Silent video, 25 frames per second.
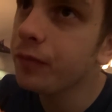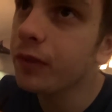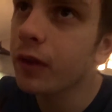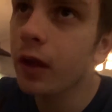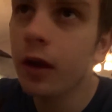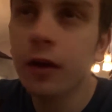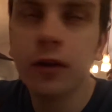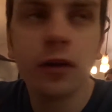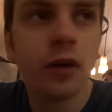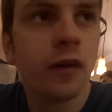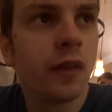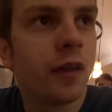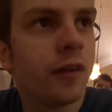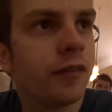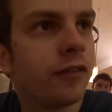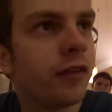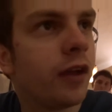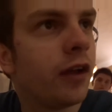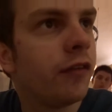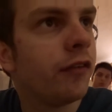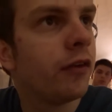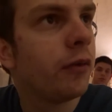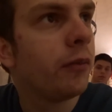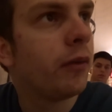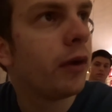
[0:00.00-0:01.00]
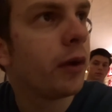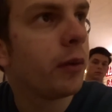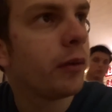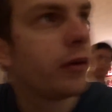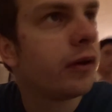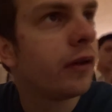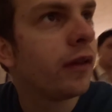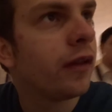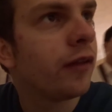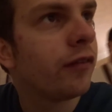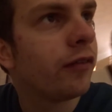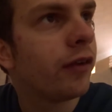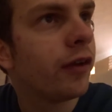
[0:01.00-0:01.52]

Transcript: I know that flavour. Why do I know that